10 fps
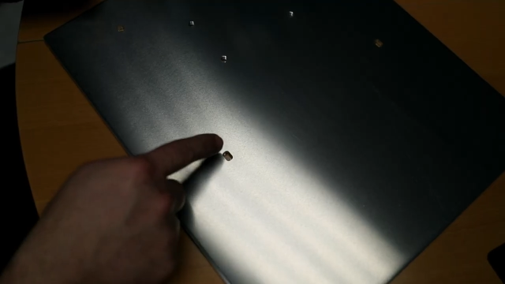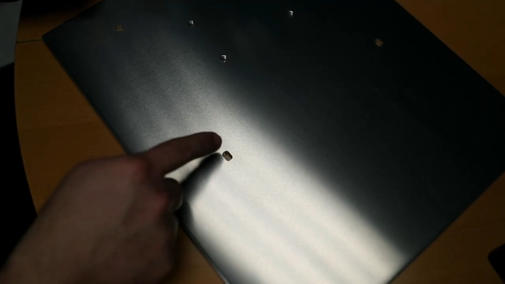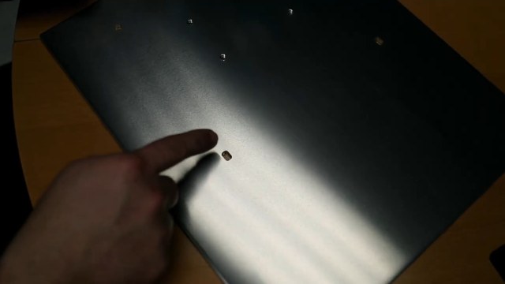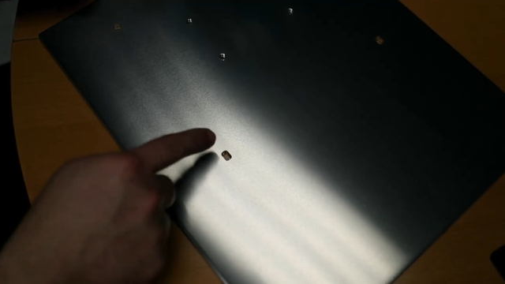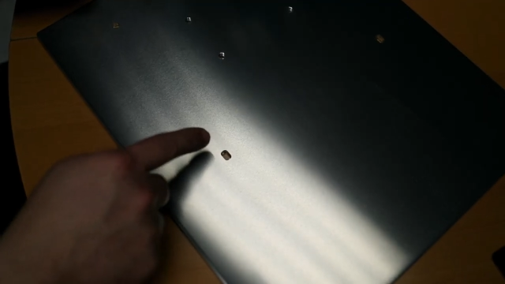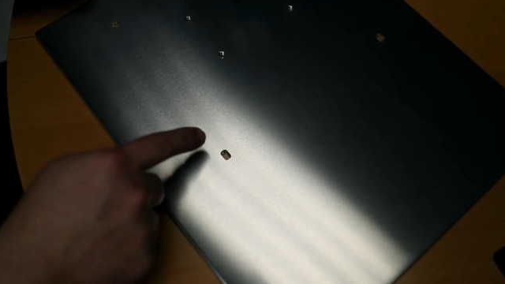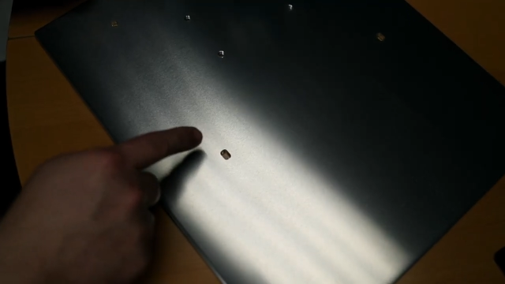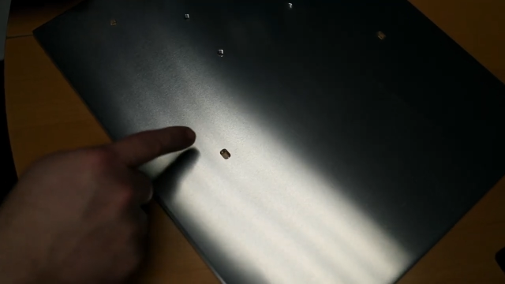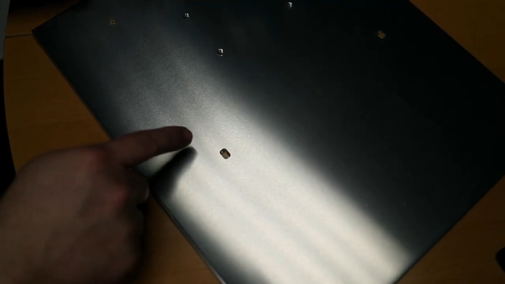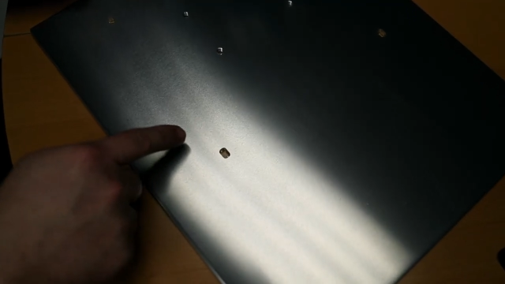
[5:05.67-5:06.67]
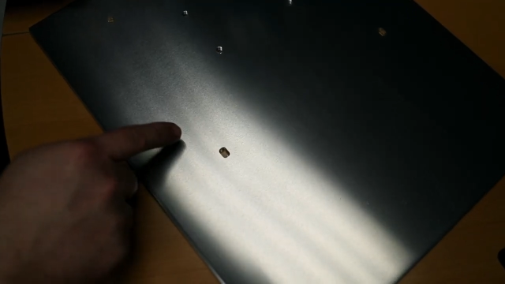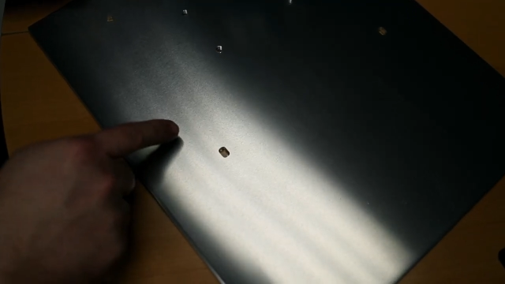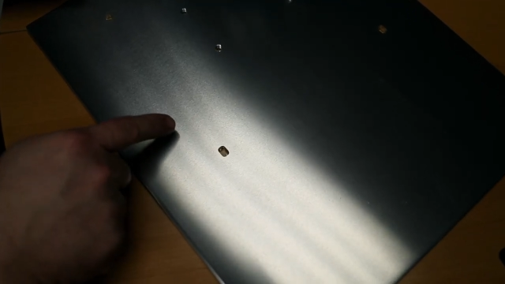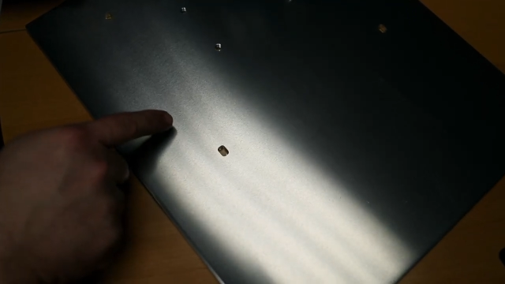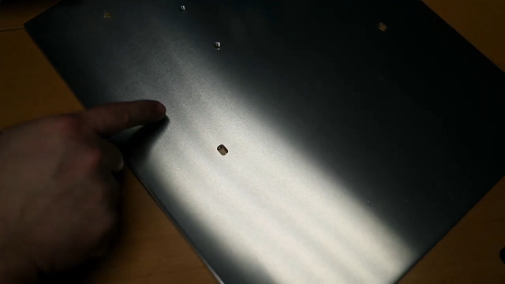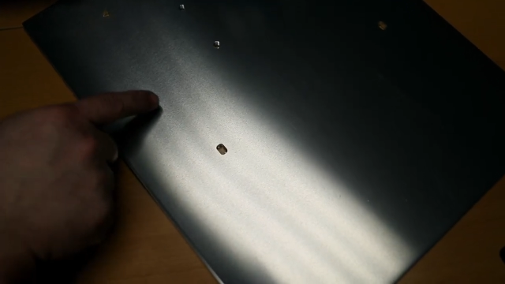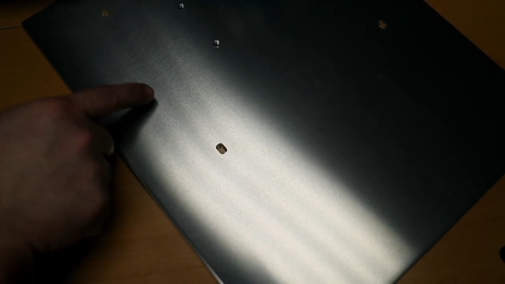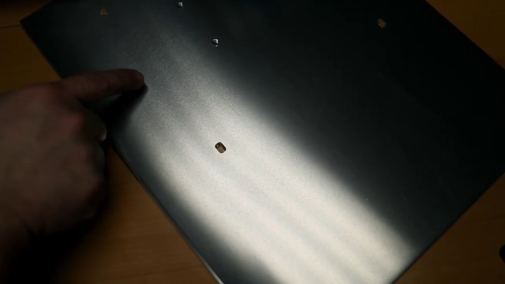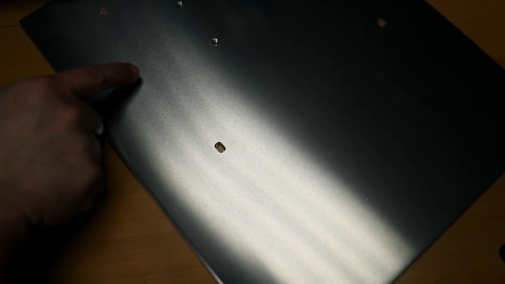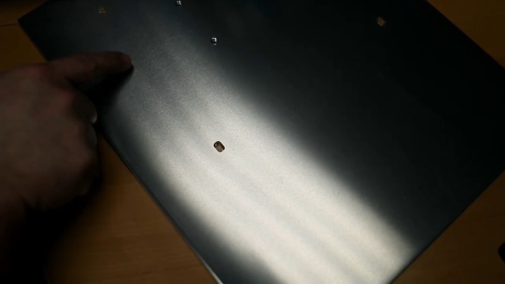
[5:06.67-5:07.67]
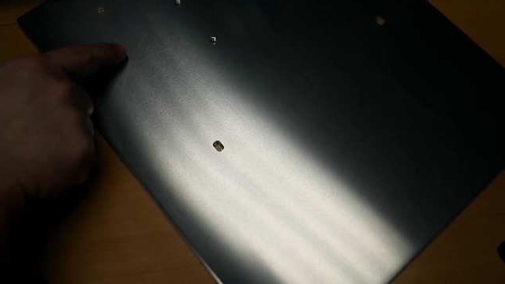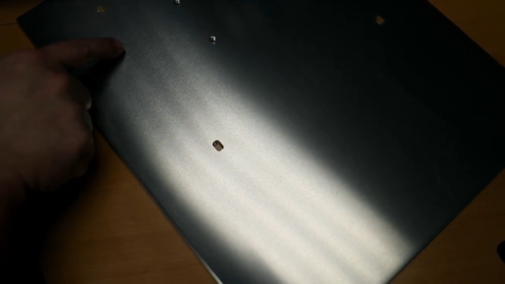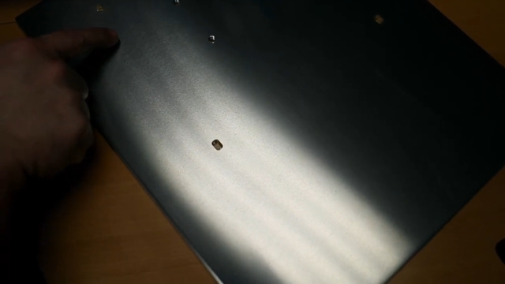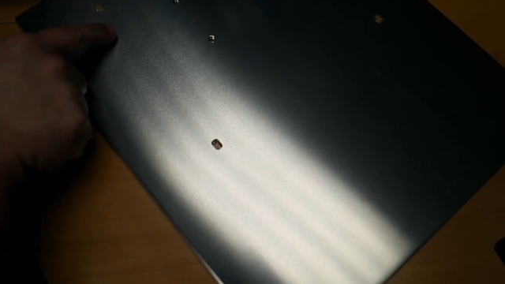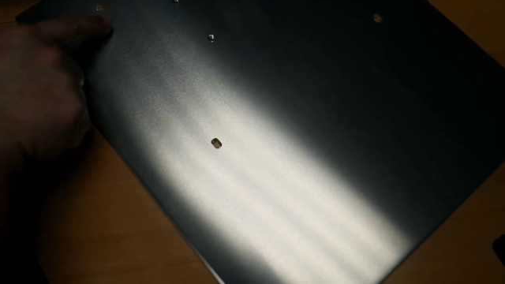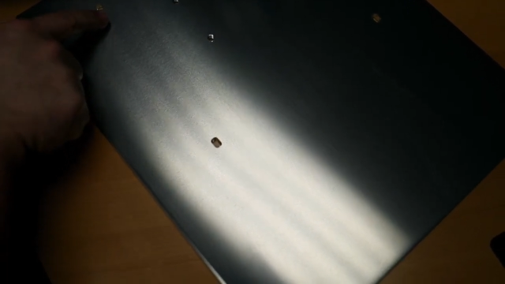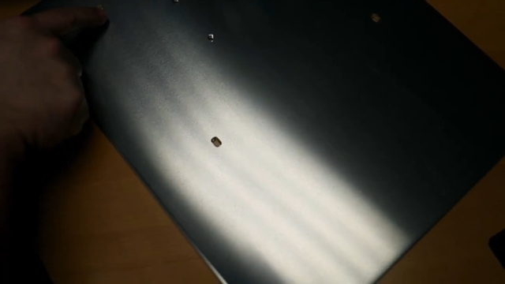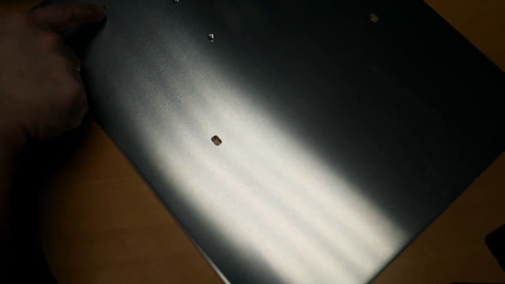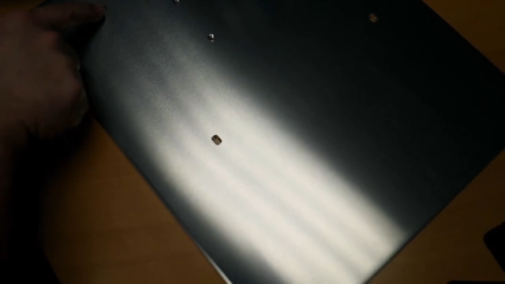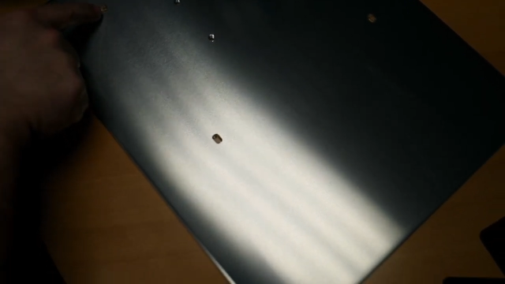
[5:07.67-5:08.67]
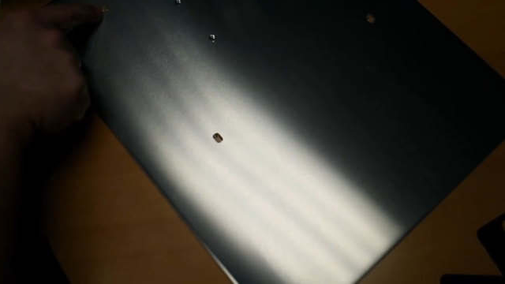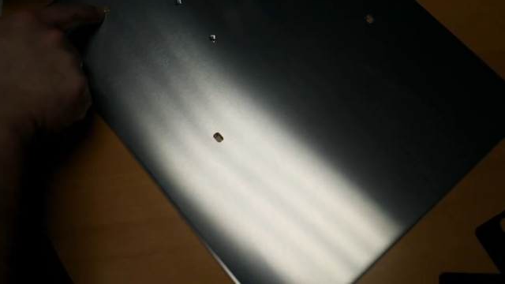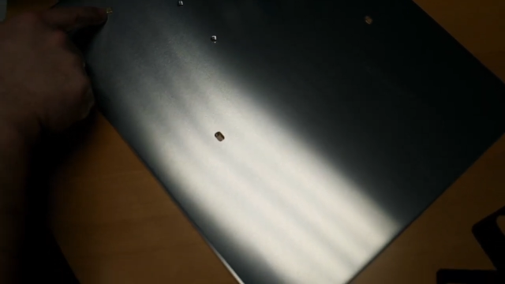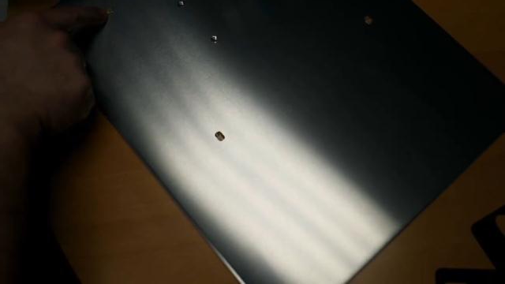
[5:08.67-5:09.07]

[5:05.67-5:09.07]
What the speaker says: Nobody's mouth can be seen.